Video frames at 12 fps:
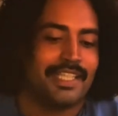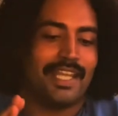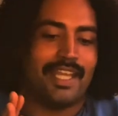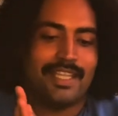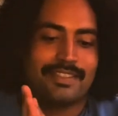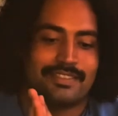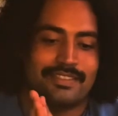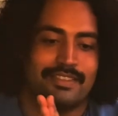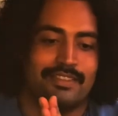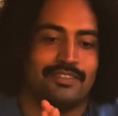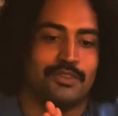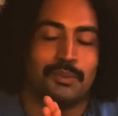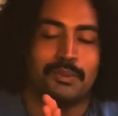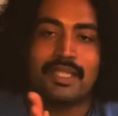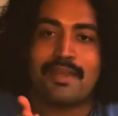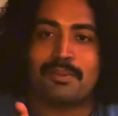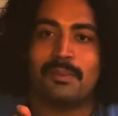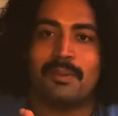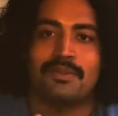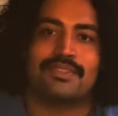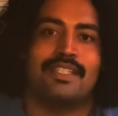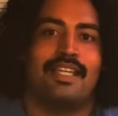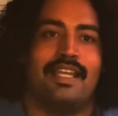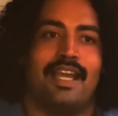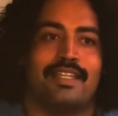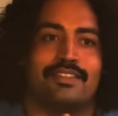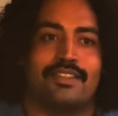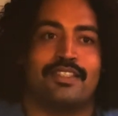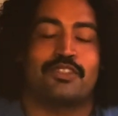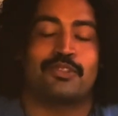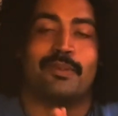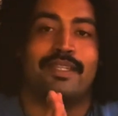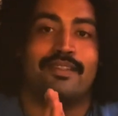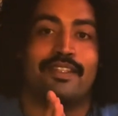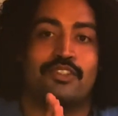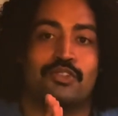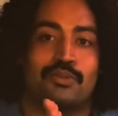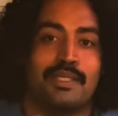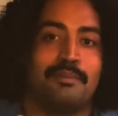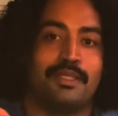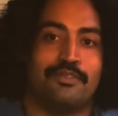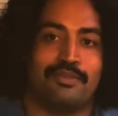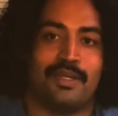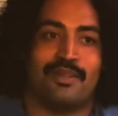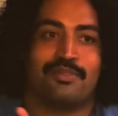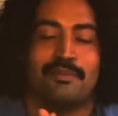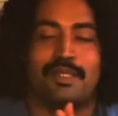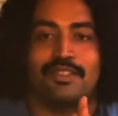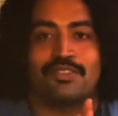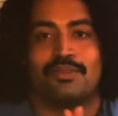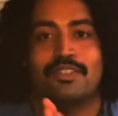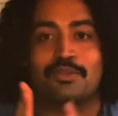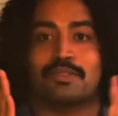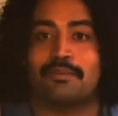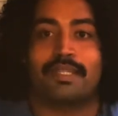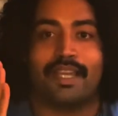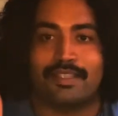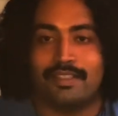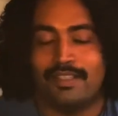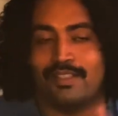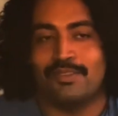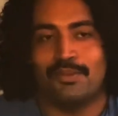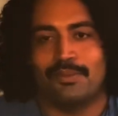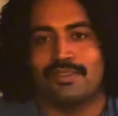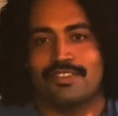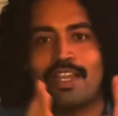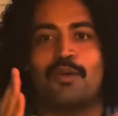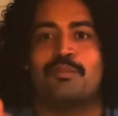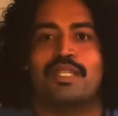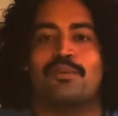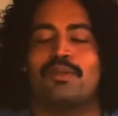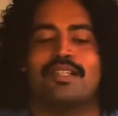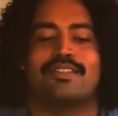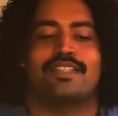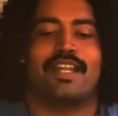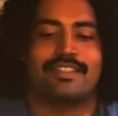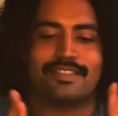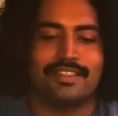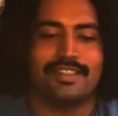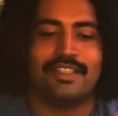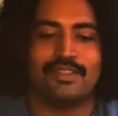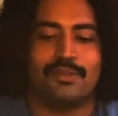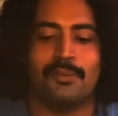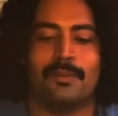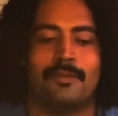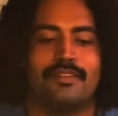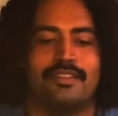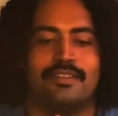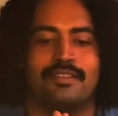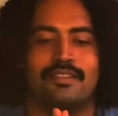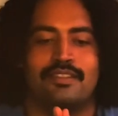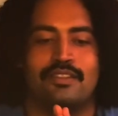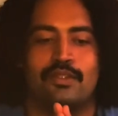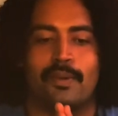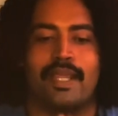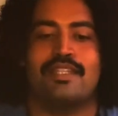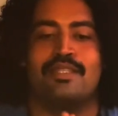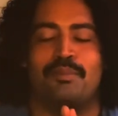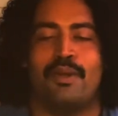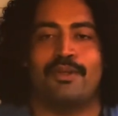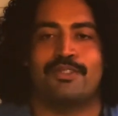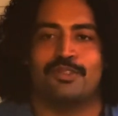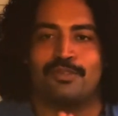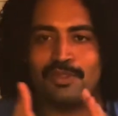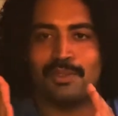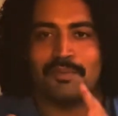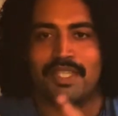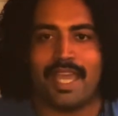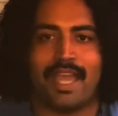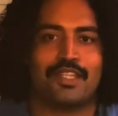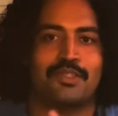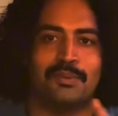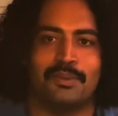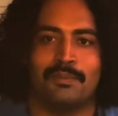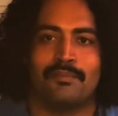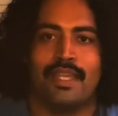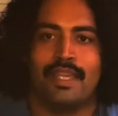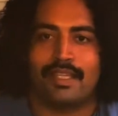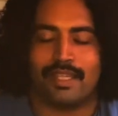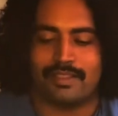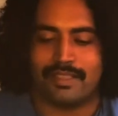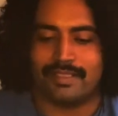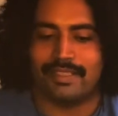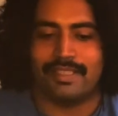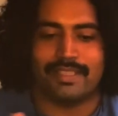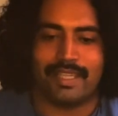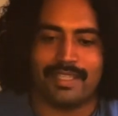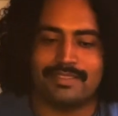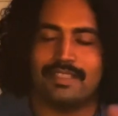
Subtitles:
as the dual emperors. I thought it strayed extremely far from the history. This was something I couldn't ignore, is how big it was. That I just couldn't ignore the grand departure from the actual Caracalla and Gaeta,